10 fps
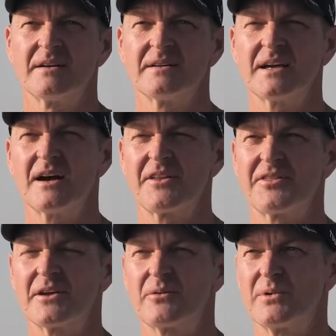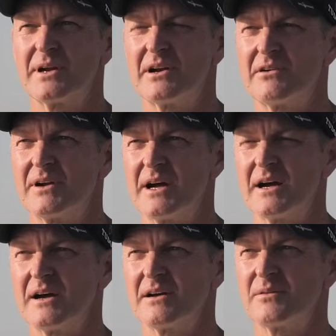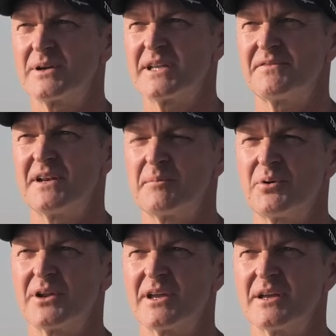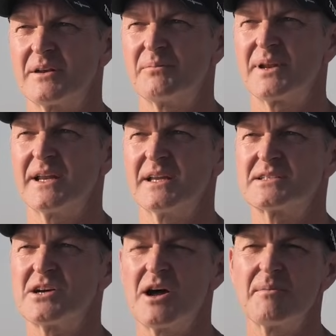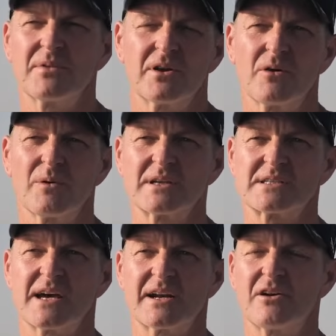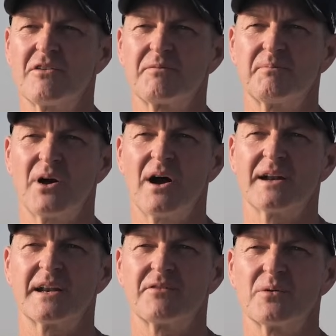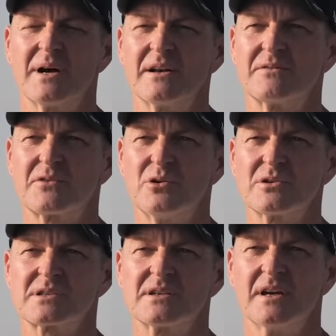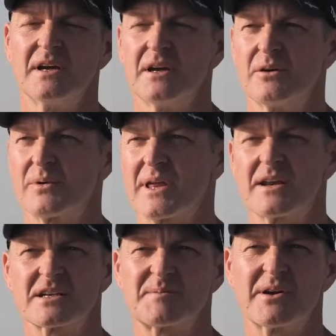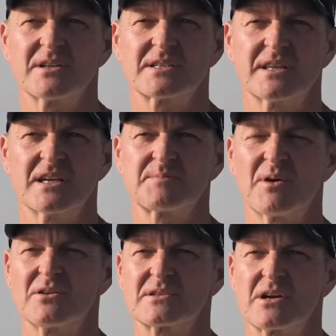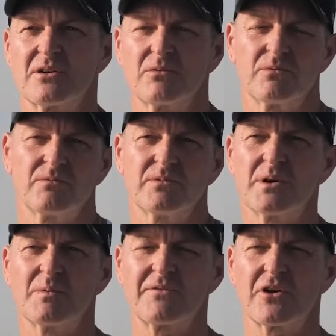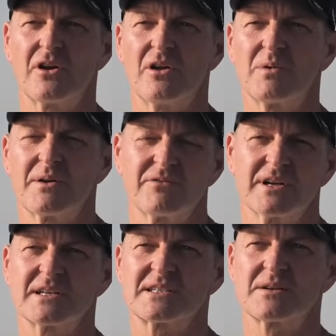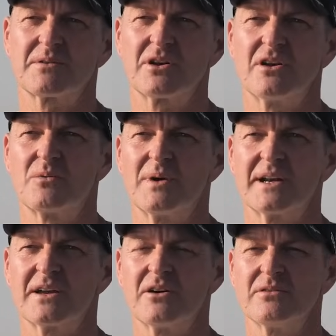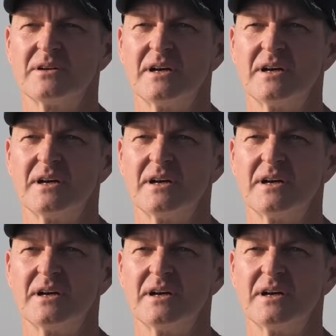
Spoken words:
Yeah, I think we're definitely putting in plenty of time. You know, we started off behind everyone, of course, without experience in these boats. So we're realistic. We've got a long way to go.